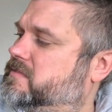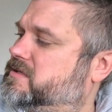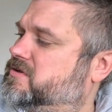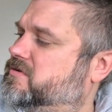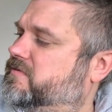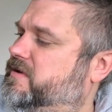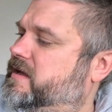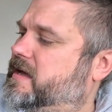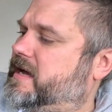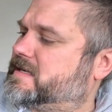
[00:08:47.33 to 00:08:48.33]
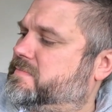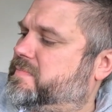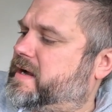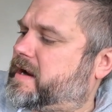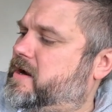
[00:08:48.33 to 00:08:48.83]
So if we exit
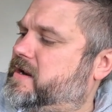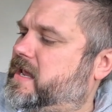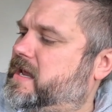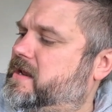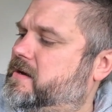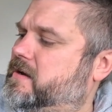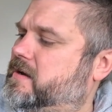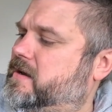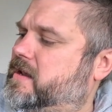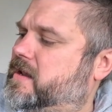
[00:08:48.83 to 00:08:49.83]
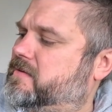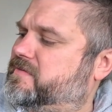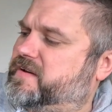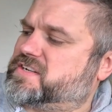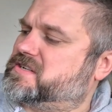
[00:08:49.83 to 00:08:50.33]
back out again, the
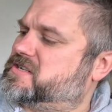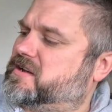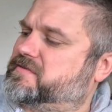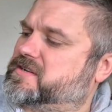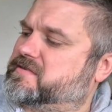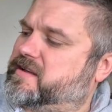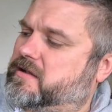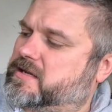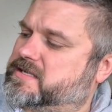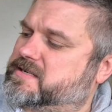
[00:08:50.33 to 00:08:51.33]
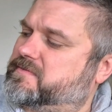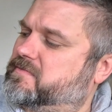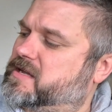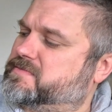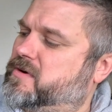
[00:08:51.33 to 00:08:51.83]
fish stuff doesn't avail because
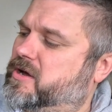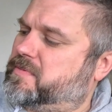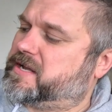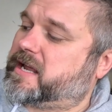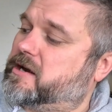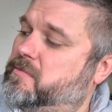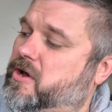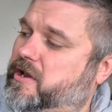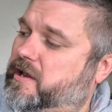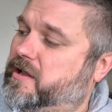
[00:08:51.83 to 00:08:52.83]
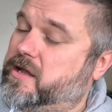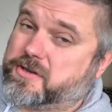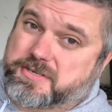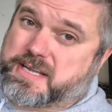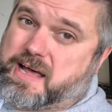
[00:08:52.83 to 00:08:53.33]
this particular model
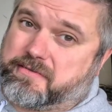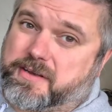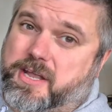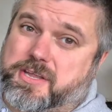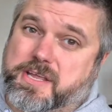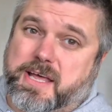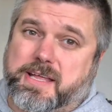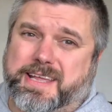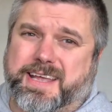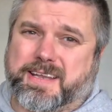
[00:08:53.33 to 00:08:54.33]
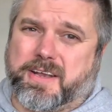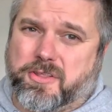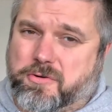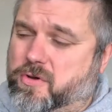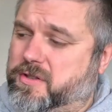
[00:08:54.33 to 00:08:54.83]
doesn't have it. Now you can get
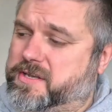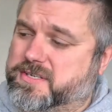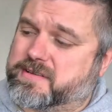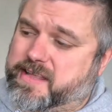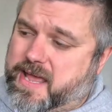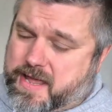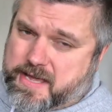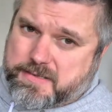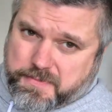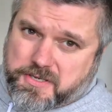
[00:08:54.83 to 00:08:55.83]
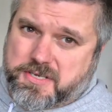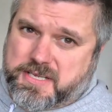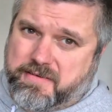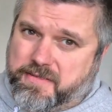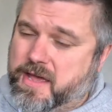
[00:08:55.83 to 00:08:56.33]
another one that doesn't have the AIS but does
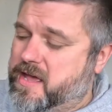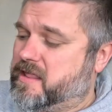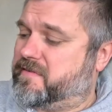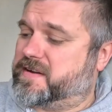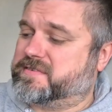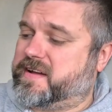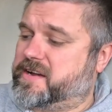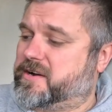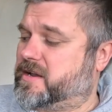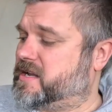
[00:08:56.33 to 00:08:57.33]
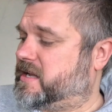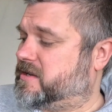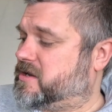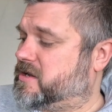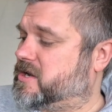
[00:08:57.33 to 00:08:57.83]
have the fish finder, and you
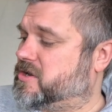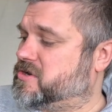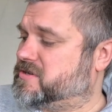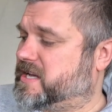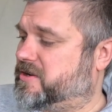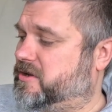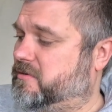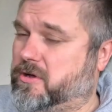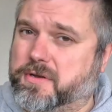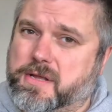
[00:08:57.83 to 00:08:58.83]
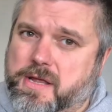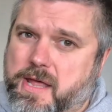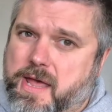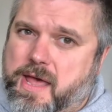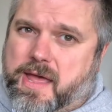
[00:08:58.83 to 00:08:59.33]
can use that all in one.
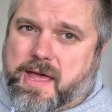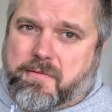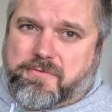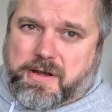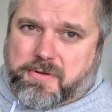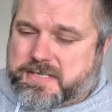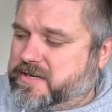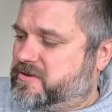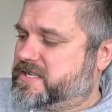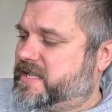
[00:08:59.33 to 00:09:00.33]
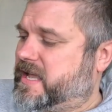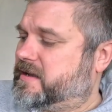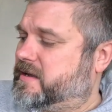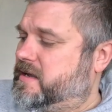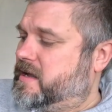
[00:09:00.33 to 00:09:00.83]
For anybody that's interested in that.